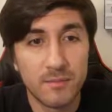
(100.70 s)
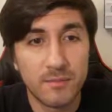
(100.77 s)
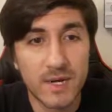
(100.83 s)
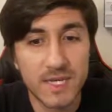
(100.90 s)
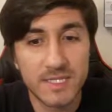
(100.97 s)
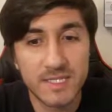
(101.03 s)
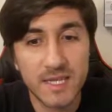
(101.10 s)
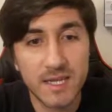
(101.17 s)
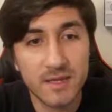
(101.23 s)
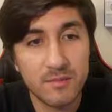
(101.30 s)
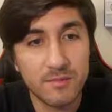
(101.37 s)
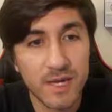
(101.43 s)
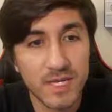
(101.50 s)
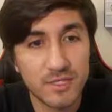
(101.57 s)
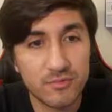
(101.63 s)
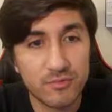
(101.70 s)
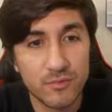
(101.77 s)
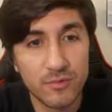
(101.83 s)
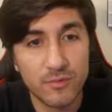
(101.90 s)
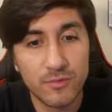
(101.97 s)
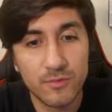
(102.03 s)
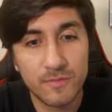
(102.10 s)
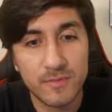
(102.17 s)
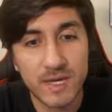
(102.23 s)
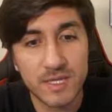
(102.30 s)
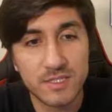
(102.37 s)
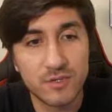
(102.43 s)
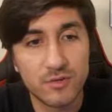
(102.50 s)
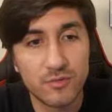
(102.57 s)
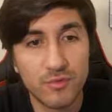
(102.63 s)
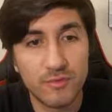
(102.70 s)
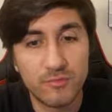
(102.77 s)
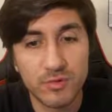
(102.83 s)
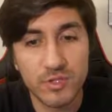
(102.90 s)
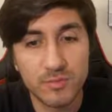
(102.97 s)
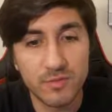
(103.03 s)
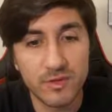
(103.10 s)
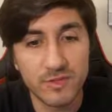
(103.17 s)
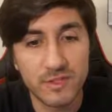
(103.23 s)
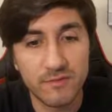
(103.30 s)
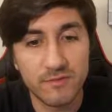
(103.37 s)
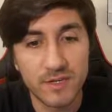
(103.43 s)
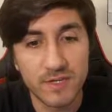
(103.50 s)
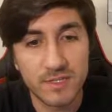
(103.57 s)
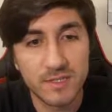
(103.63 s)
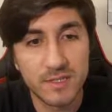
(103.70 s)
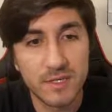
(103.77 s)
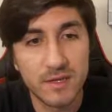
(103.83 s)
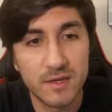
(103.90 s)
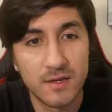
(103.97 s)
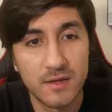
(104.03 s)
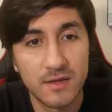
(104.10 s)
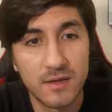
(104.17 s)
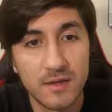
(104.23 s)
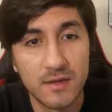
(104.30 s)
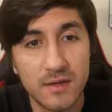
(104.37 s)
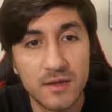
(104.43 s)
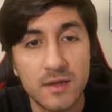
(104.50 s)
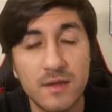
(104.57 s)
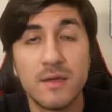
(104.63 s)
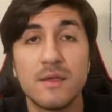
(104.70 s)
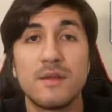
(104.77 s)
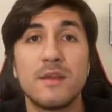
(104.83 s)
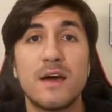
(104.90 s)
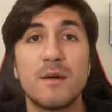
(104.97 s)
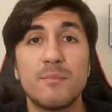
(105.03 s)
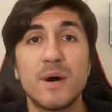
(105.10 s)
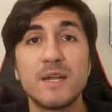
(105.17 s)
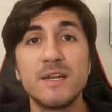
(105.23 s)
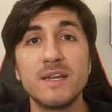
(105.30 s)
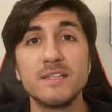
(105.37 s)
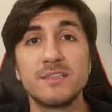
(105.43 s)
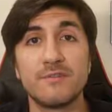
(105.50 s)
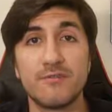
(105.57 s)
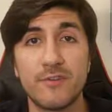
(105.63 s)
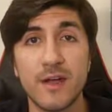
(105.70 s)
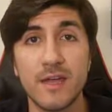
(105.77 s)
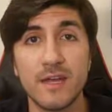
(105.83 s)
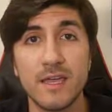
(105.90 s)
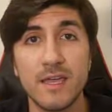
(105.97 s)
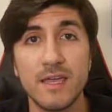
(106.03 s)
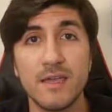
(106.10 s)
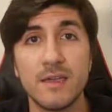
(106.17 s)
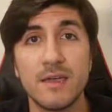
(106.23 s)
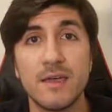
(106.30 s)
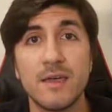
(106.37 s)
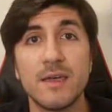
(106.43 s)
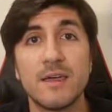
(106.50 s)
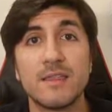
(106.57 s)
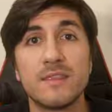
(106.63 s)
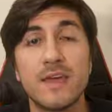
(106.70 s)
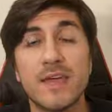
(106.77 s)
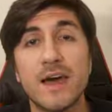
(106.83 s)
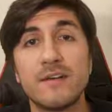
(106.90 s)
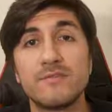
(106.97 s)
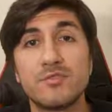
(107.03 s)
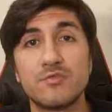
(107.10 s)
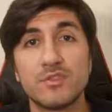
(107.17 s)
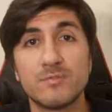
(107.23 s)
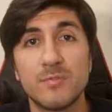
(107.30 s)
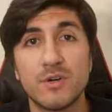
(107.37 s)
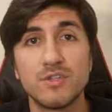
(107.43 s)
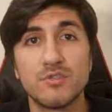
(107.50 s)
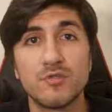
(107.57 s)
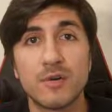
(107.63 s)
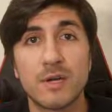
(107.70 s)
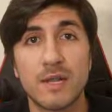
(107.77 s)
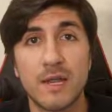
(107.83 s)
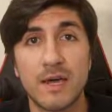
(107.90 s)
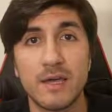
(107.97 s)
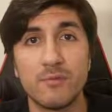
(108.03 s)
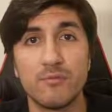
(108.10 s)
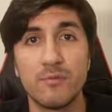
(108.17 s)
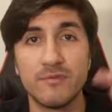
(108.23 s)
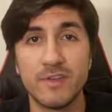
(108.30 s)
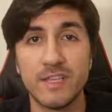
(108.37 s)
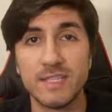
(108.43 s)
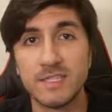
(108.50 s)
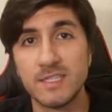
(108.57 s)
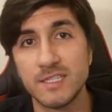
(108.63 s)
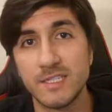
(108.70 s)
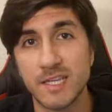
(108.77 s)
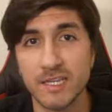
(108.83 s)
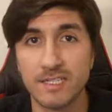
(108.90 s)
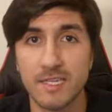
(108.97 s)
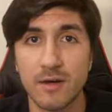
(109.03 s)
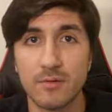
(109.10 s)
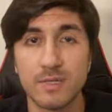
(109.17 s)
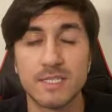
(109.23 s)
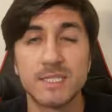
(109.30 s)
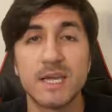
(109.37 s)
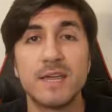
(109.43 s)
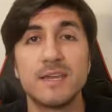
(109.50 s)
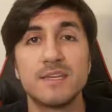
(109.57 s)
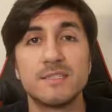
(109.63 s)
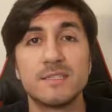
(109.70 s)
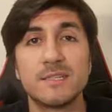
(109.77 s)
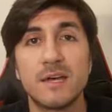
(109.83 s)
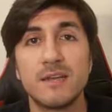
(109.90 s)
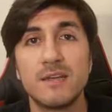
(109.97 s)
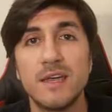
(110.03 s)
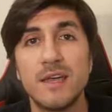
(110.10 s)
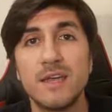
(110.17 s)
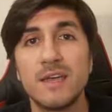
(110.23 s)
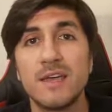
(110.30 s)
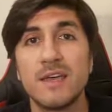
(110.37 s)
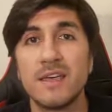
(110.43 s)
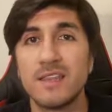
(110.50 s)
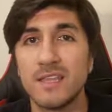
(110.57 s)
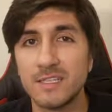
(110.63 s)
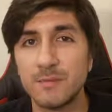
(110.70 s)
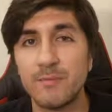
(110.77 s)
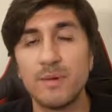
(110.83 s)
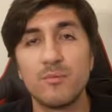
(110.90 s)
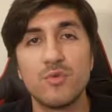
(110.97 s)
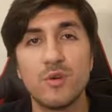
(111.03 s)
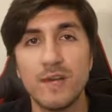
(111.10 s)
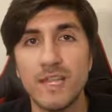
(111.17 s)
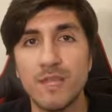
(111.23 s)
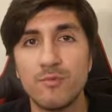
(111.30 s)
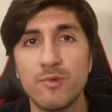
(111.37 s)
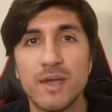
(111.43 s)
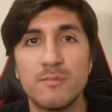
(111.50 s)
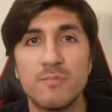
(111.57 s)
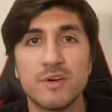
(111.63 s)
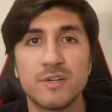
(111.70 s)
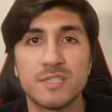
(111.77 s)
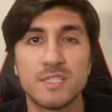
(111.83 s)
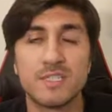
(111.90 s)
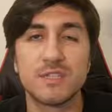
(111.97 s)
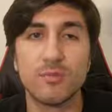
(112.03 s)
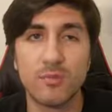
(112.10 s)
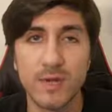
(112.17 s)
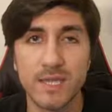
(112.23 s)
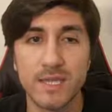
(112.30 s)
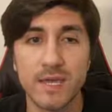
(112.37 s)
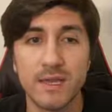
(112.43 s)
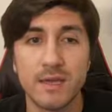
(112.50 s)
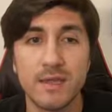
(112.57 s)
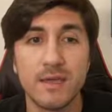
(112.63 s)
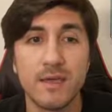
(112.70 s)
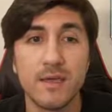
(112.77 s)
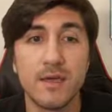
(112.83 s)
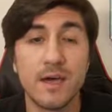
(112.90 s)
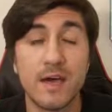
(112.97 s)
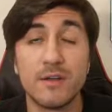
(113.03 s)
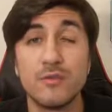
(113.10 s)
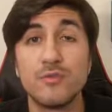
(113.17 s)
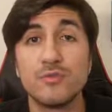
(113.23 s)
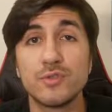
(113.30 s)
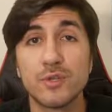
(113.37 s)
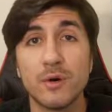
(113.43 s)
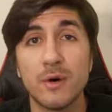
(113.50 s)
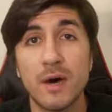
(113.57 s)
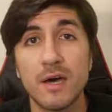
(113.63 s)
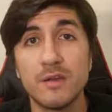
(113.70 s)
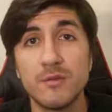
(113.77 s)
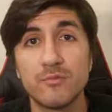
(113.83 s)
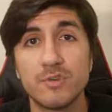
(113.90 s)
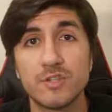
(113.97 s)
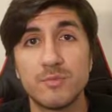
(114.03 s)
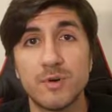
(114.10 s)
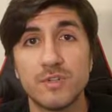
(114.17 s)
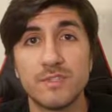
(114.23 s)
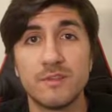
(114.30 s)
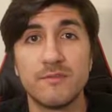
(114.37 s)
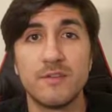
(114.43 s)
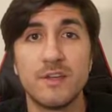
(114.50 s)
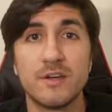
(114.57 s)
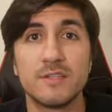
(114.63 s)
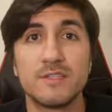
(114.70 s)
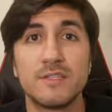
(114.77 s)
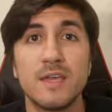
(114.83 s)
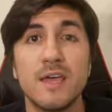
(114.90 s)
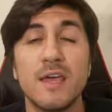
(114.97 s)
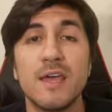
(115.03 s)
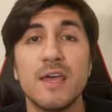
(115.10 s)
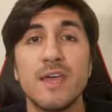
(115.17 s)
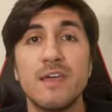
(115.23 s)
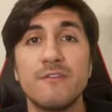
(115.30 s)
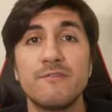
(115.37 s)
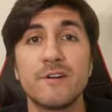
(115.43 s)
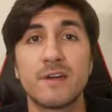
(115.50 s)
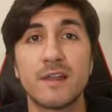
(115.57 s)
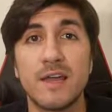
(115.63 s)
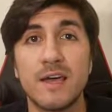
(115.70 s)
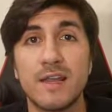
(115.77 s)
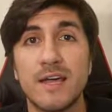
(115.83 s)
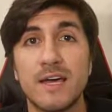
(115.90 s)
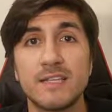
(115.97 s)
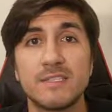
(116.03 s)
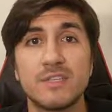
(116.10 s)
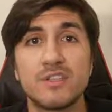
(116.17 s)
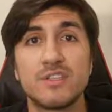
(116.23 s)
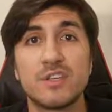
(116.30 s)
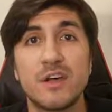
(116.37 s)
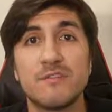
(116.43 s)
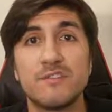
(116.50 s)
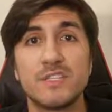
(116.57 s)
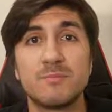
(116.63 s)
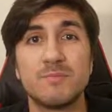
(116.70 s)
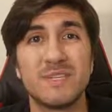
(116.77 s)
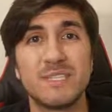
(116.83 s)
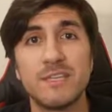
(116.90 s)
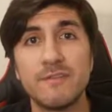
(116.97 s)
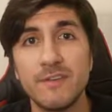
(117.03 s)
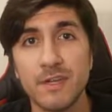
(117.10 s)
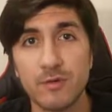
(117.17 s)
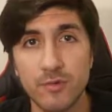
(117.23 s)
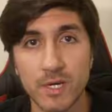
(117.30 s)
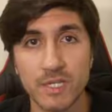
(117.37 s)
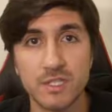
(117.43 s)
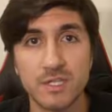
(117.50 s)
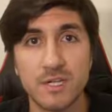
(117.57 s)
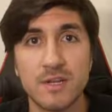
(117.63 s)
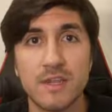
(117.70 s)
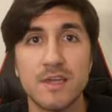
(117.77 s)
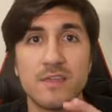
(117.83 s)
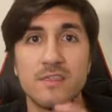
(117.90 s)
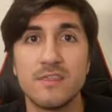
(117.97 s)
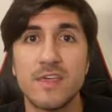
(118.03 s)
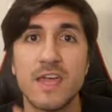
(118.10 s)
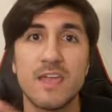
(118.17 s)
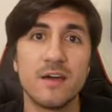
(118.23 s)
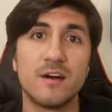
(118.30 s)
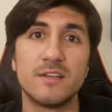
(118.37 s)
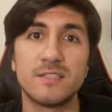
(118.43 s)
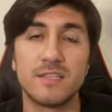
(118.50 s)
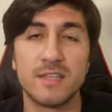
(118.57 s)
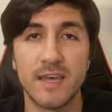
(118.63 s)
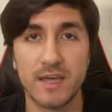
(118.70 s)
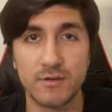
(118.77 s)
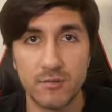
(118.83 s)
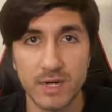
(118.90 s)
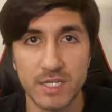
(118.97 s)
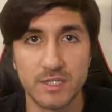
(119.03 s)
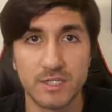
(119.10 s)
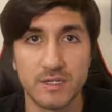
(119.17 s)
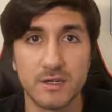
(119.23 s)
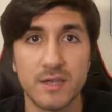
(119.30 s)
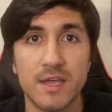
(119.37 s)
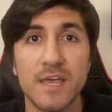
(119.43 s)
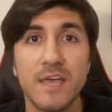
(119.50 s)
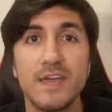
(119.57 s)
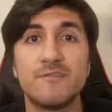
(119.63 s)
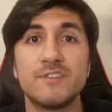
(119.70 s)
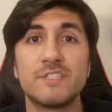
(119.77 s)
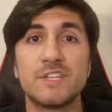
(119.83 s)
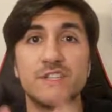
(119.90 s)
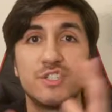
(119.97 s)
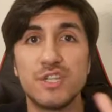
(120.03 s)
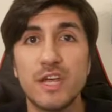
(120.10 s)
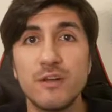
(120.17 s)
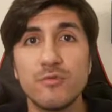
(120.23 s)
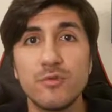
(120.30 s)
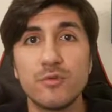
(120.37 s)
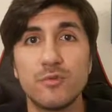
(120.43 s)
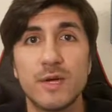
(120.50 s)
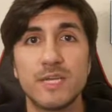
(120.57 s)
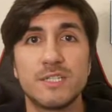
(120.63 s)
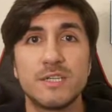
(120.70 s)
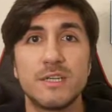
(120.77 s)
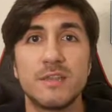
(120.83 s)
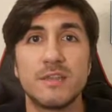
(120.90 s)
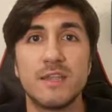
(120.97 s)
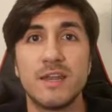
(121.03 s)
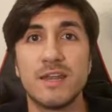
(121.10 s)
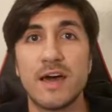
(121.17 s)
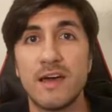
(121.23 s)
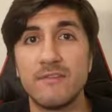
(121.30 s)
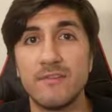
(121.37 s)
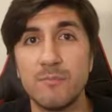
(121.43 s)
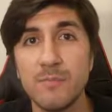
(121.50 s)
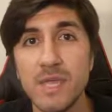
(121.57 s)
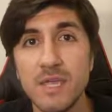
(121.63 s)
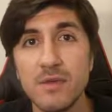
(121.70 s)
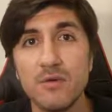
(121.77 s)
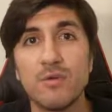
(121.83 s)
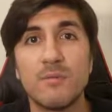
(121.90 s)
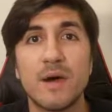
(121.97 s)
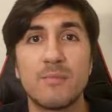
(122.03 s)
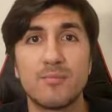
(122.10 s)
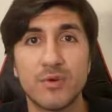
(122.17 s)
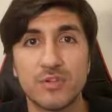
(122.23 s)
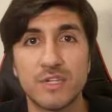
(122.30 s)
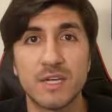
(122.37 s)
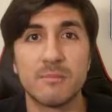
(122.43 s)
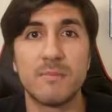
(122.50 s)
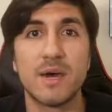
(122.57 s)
My second base rule has to do with responsiveness. Now Monday to Friday, they have to respond to a client within 6 hours. Saturday and Sunday, there's a bit more leeway because it's the weekend. And also under responsiveness, if a client has a service specific question, they answer that question. If it's a general question, then either me or my project